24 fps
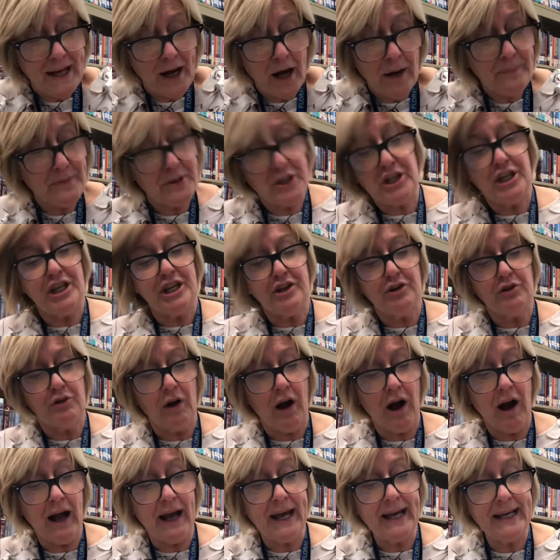up," she
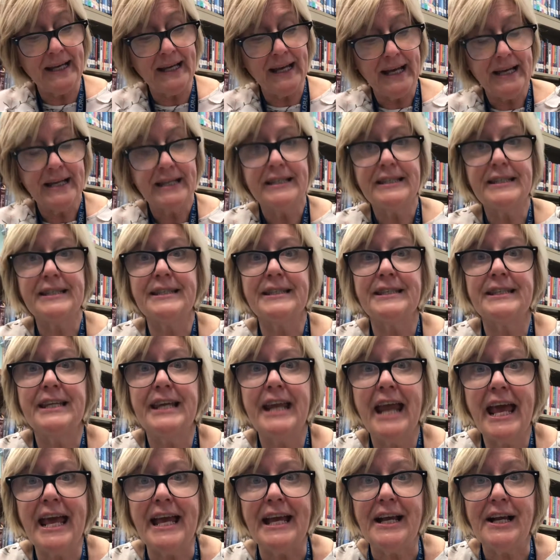cried.
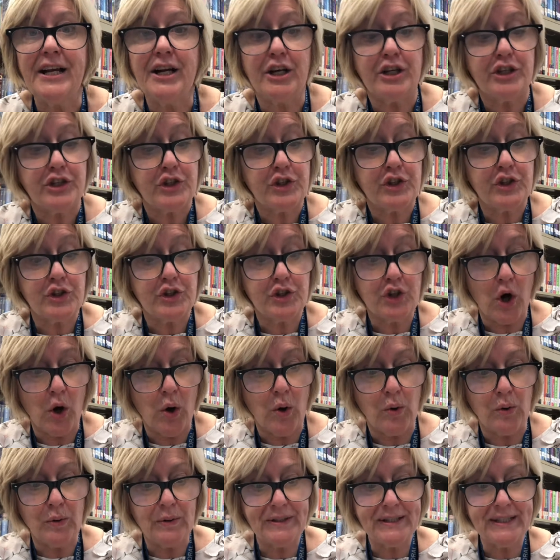"Snake
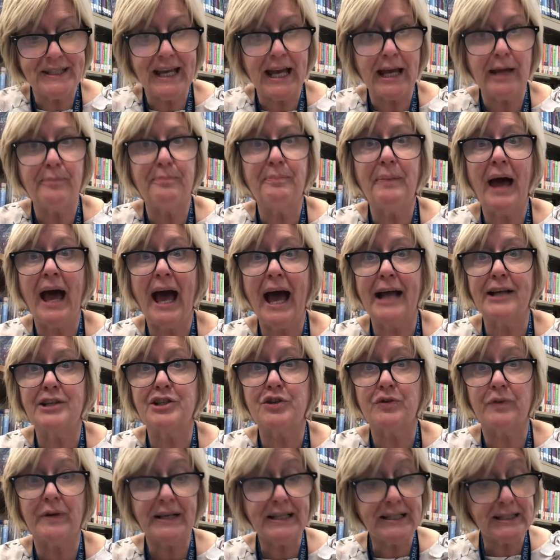stole St.
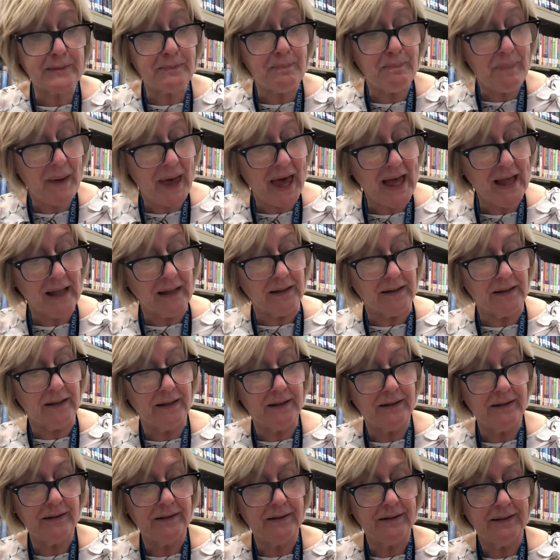Patrick's bell."
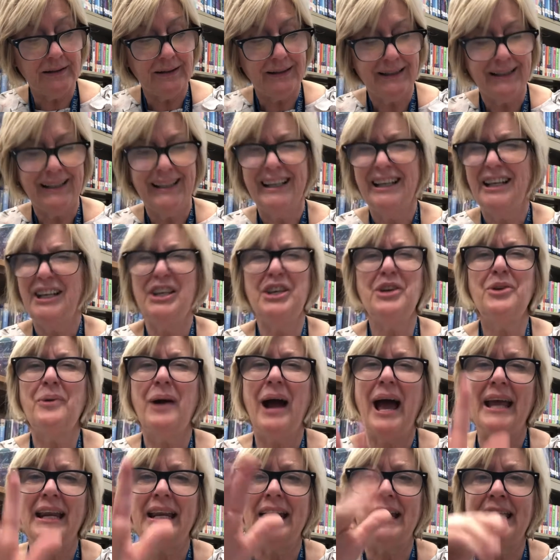"You
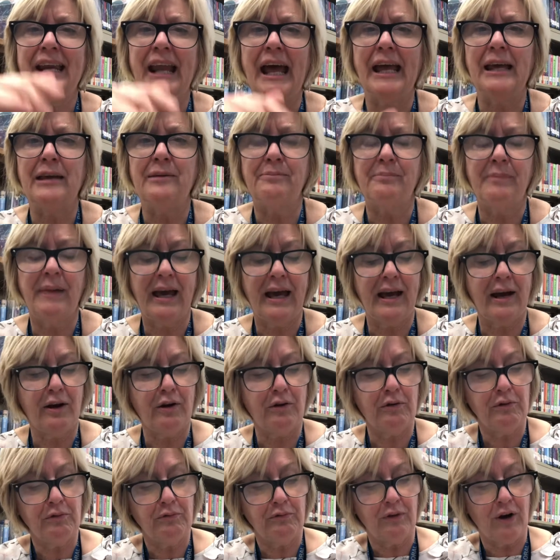had a
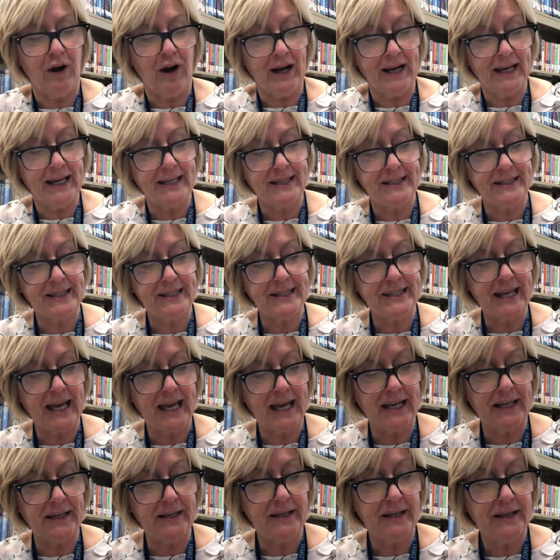nightmare," Ryan
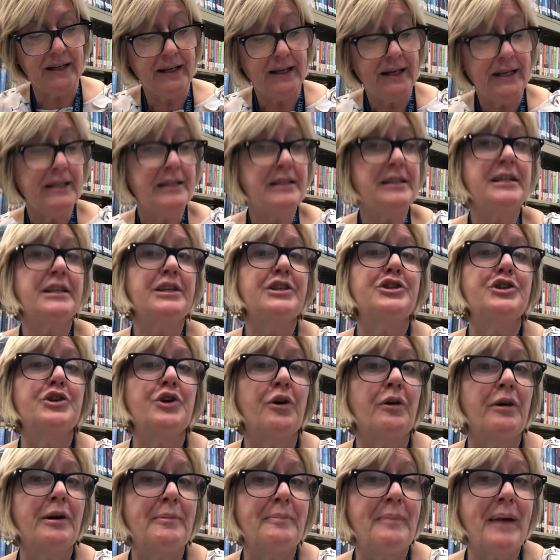said. "'Tis
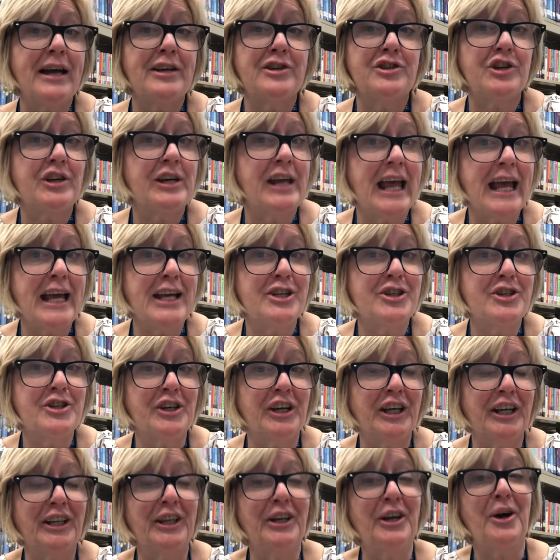your
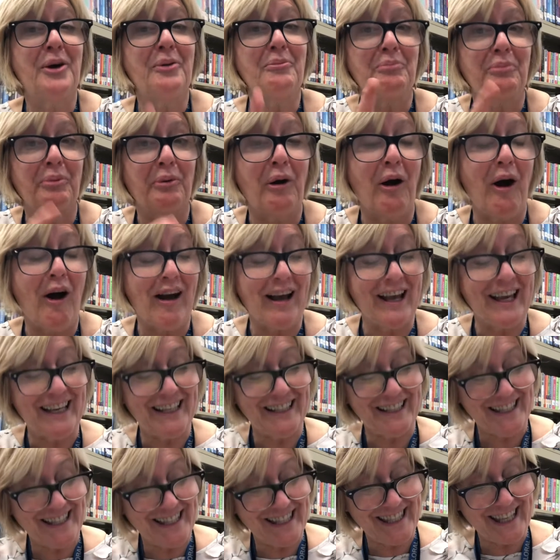imagination,"
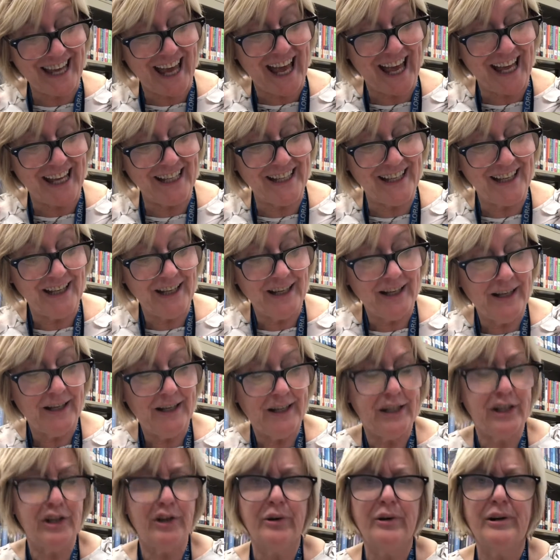Brian said.
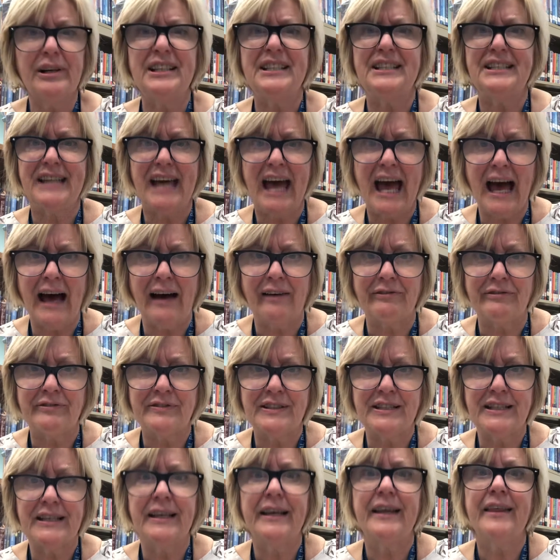"You're
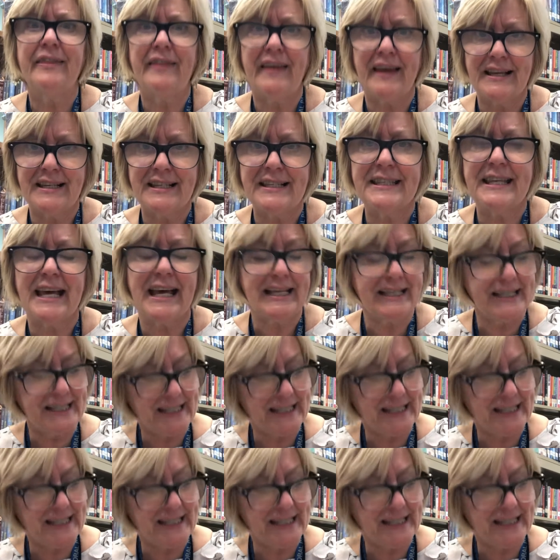daft," they said